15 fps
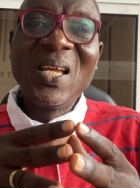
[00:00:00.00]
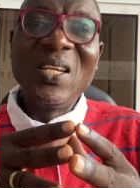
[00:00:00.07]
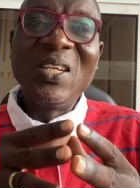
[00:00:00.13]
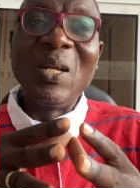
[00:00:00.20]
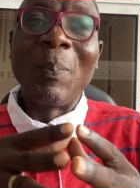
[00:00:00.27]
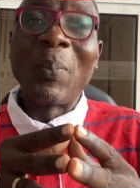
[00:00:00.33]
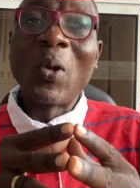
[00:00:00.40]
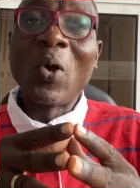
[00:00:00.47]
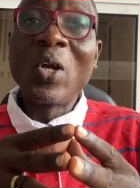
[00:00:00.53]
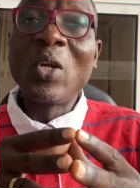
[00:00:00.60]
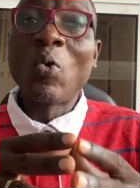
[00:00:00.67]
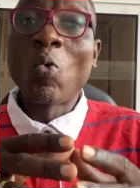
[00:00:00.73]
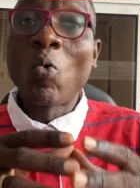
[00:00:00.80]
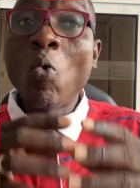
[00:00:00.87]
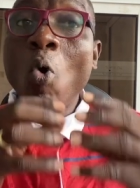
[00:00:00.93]
deploy
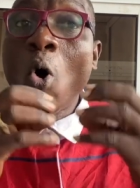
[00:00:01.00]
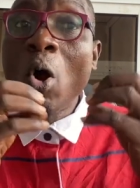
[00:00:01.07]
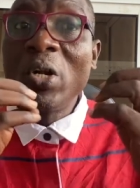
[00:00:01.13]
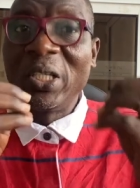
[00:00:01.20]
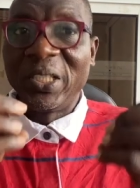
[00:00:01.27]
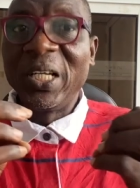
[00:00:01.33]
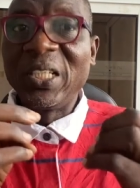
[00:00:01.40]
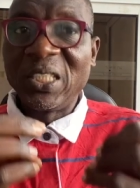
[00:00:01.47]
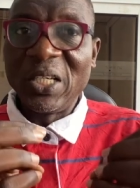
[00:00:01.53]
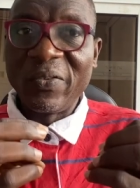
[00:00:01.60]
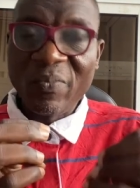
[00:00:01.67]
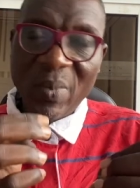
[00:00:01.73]
qualitative